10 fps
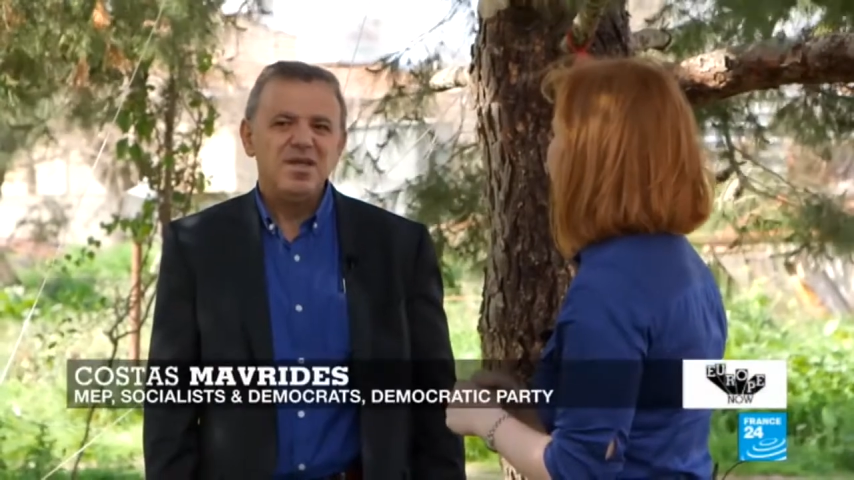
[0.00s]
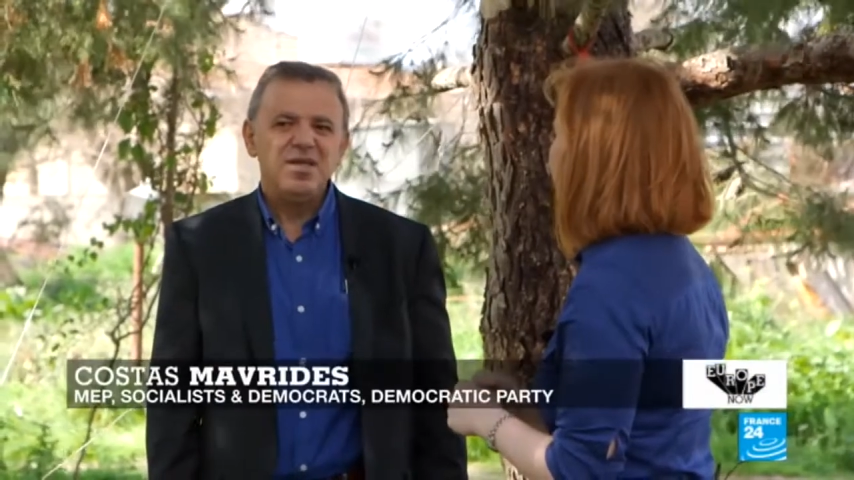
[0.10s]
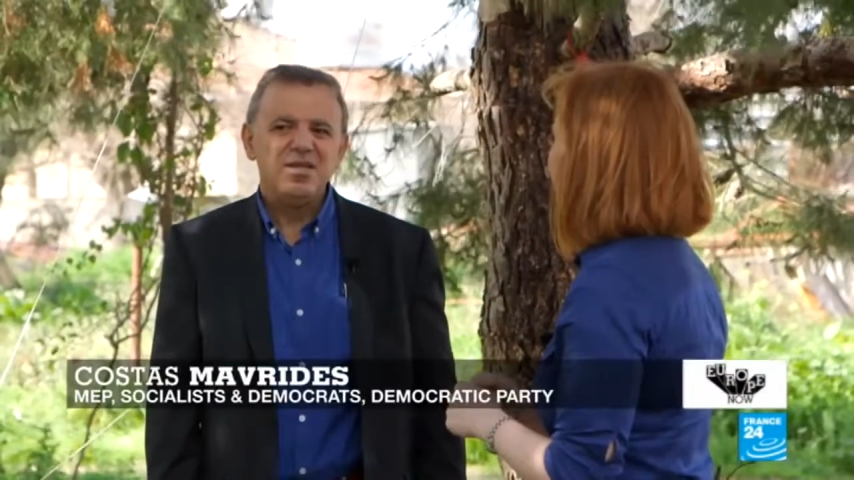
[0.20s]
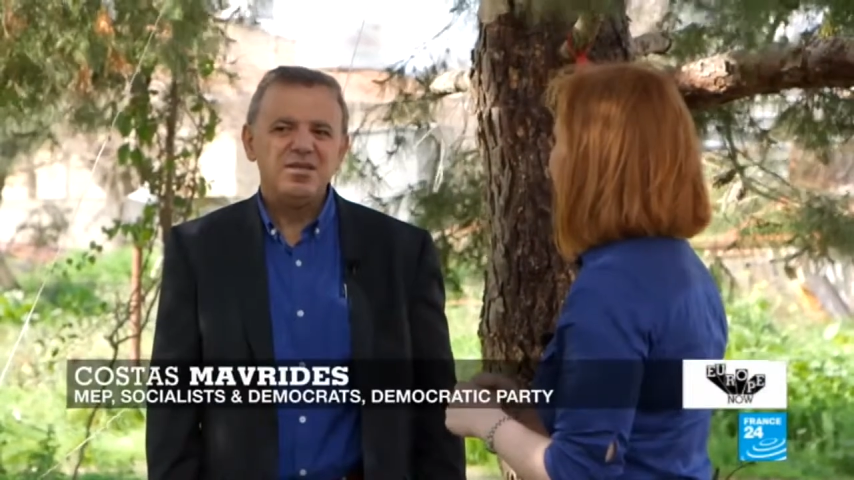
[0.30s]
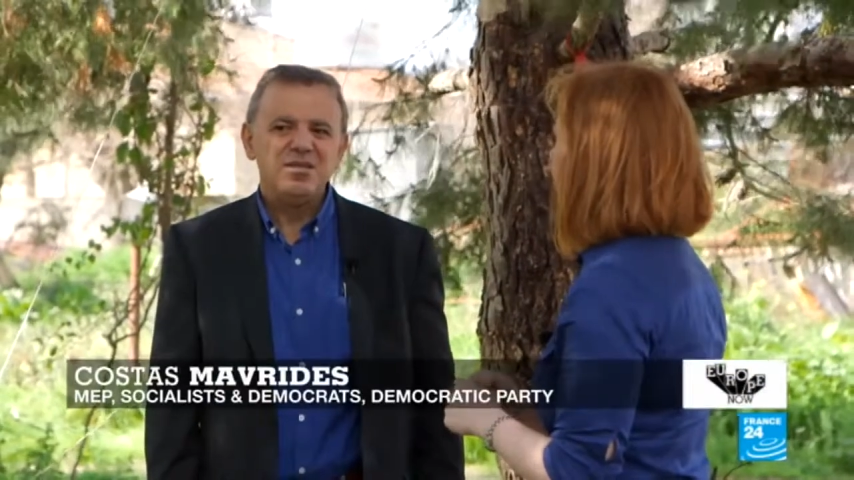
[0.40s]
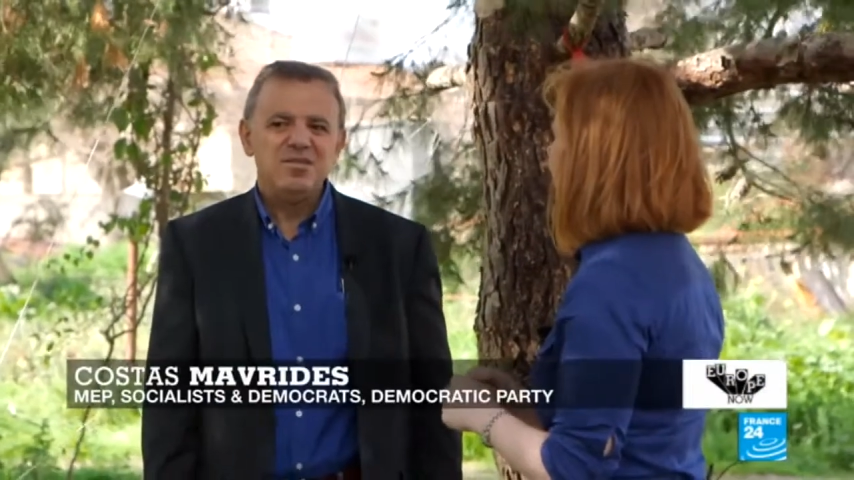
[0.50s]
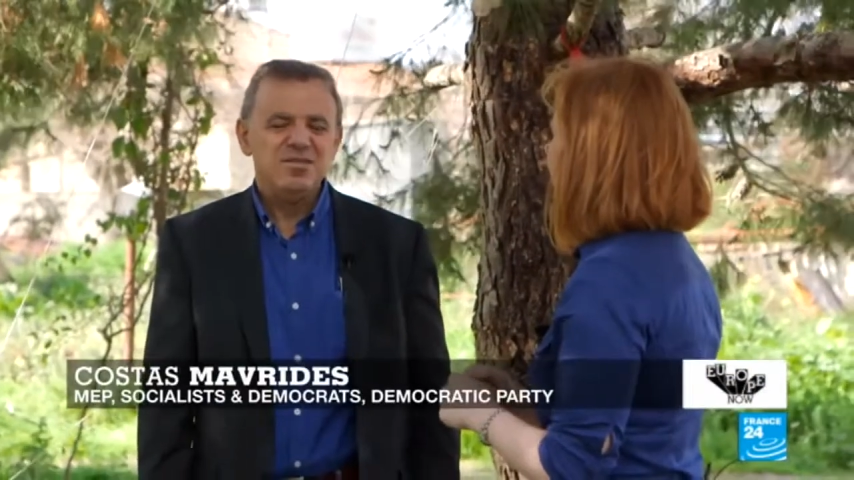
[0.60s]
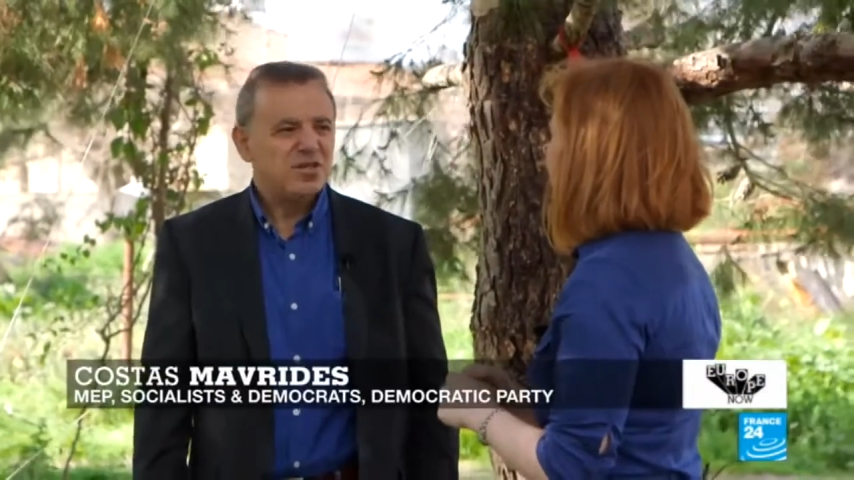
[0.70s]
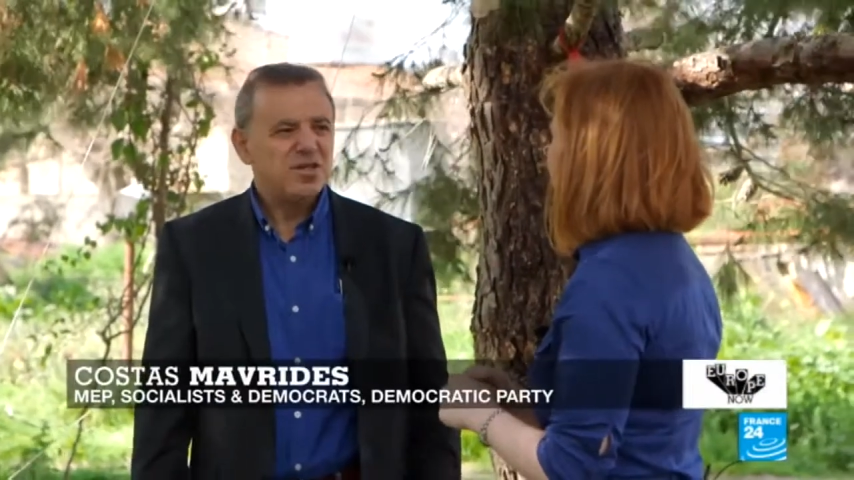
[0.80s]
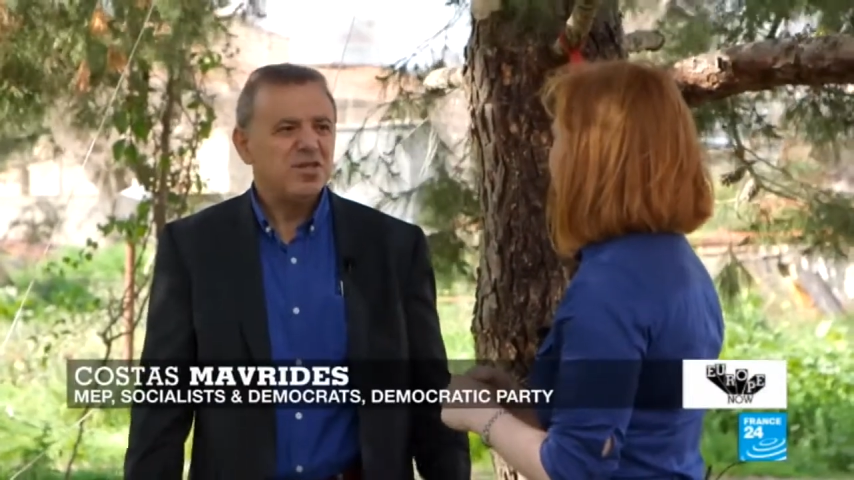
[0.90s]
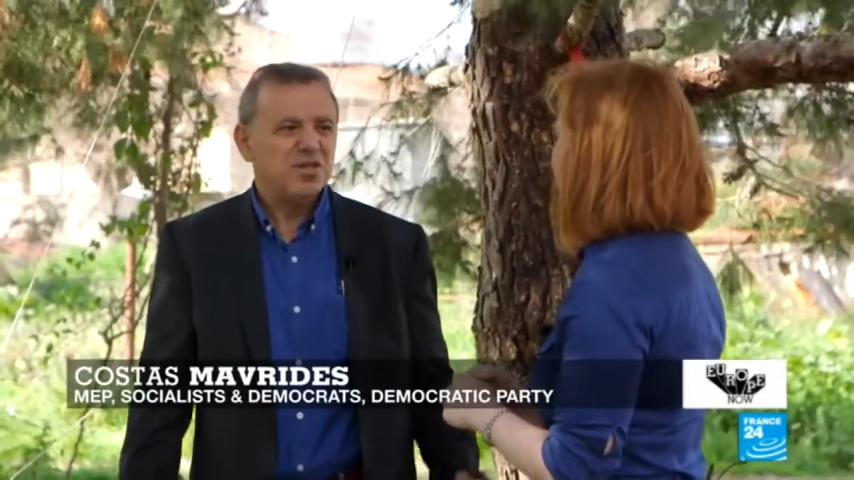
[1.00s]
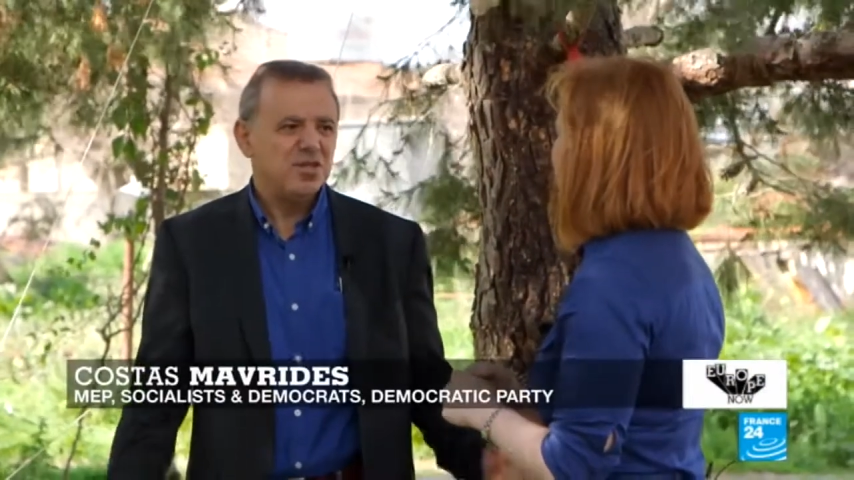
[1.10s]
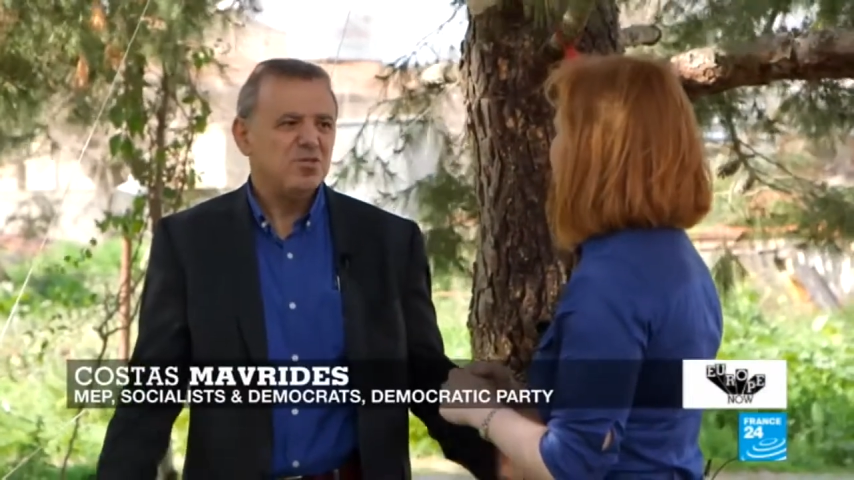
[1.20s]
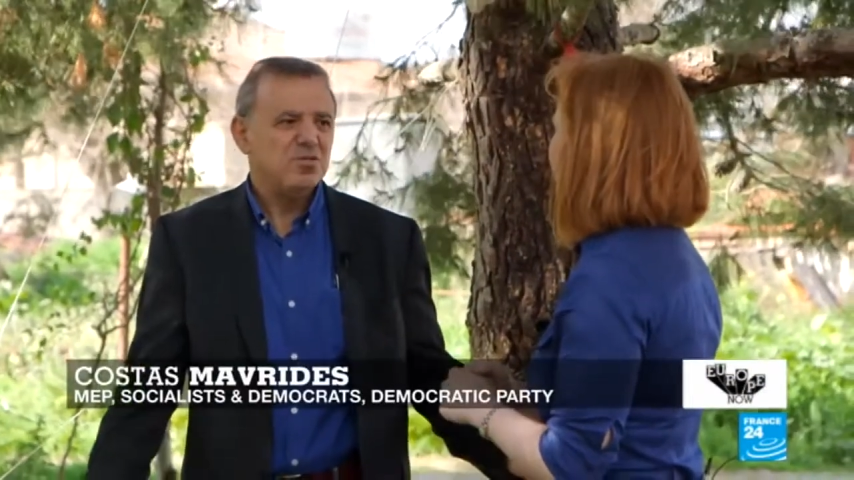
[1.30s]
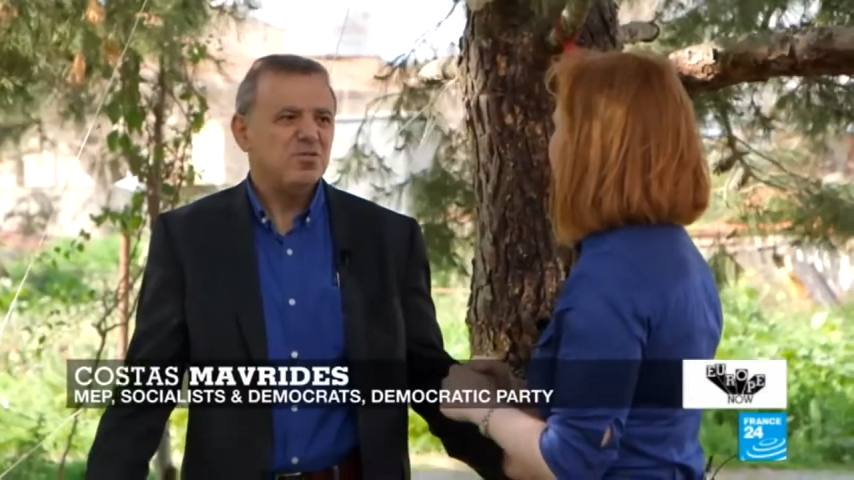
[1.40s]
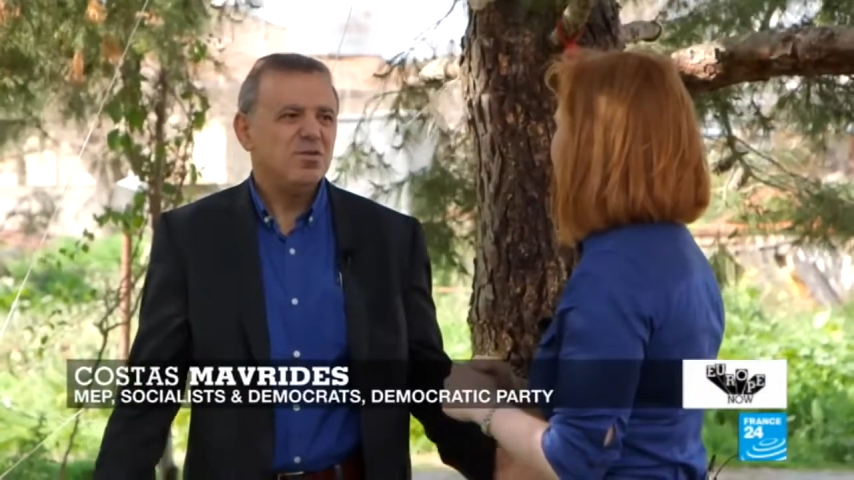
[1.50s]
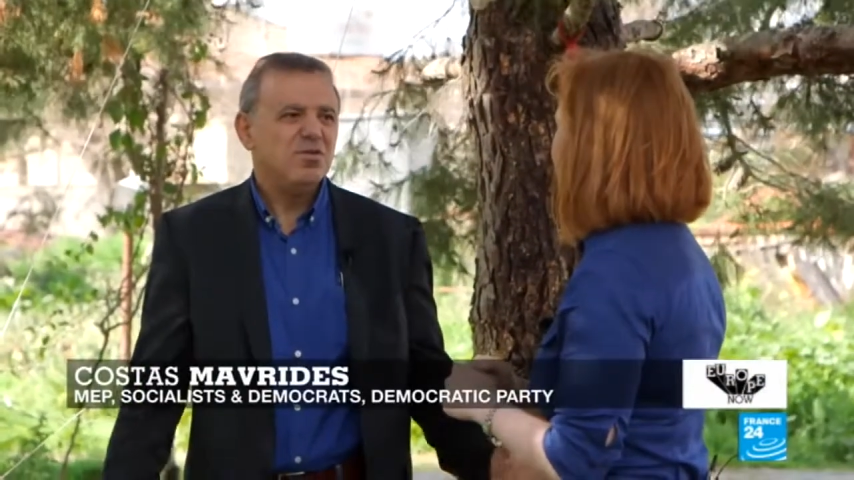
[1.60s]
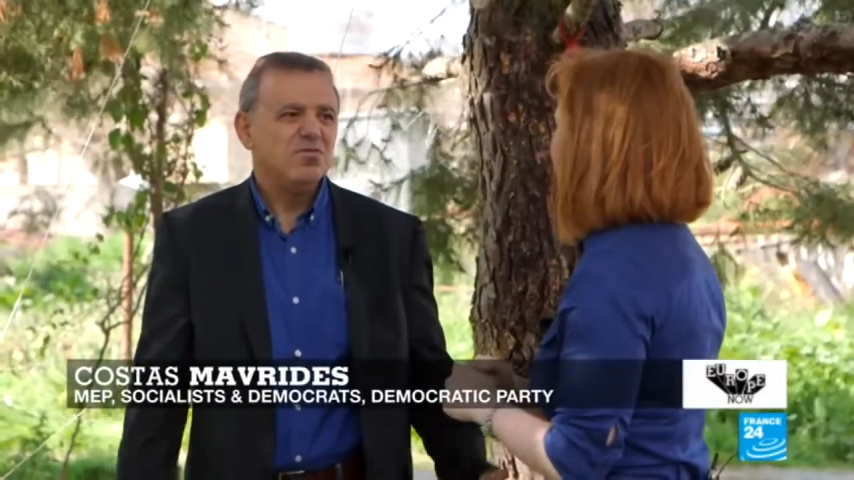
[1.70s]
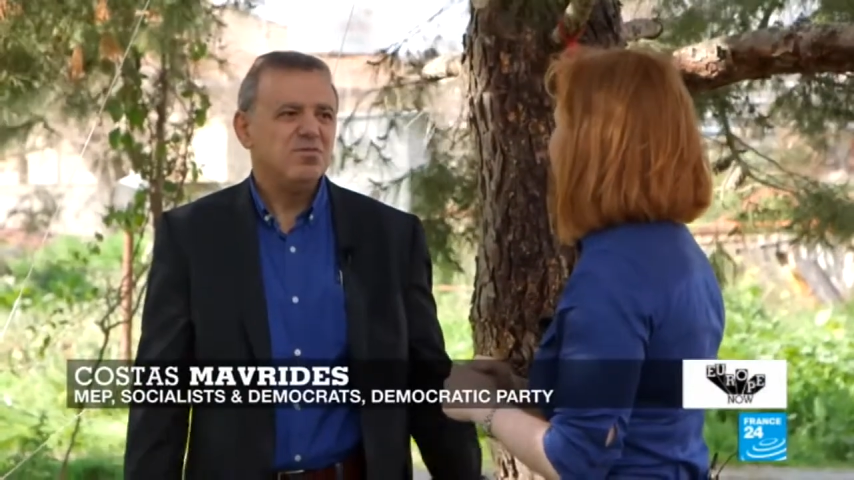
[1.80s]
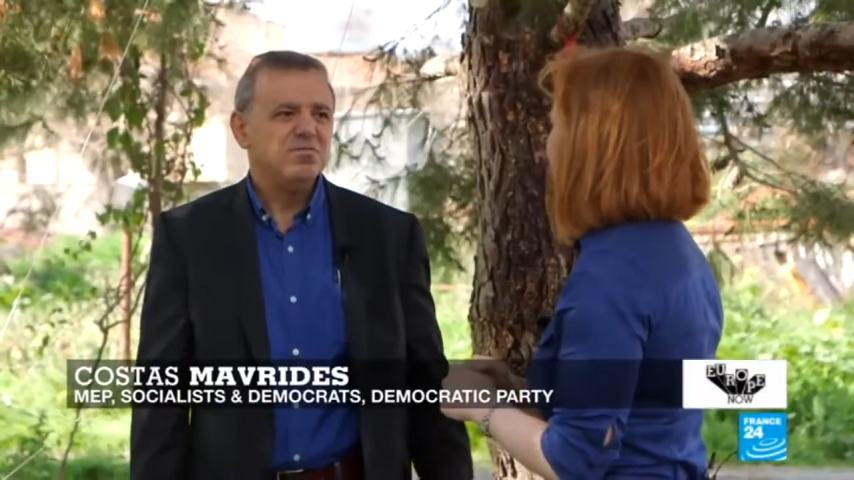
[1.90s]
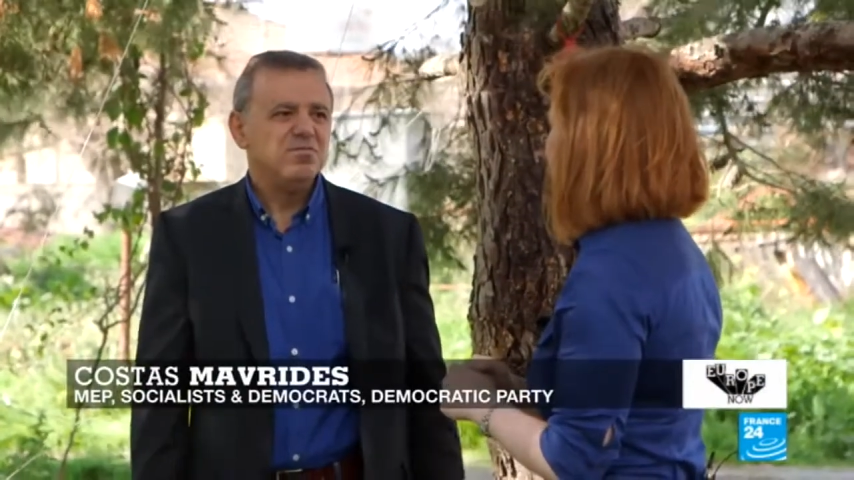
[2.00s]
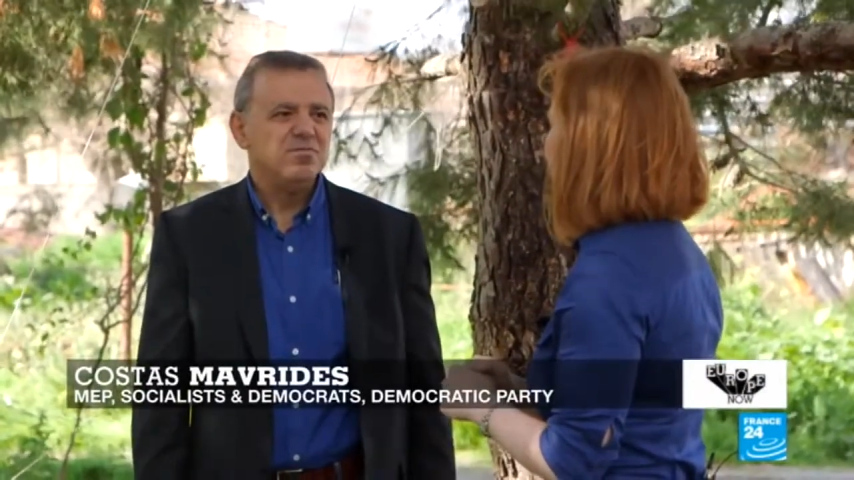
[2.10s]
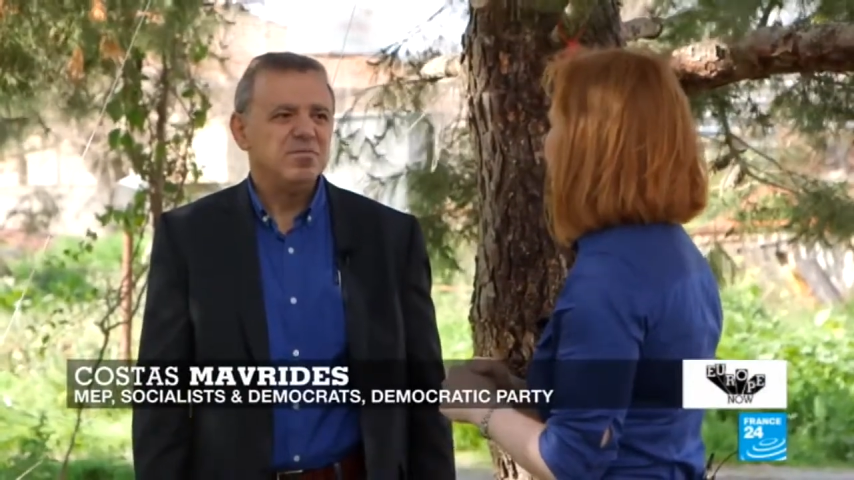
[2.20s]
And Turkey, as you know,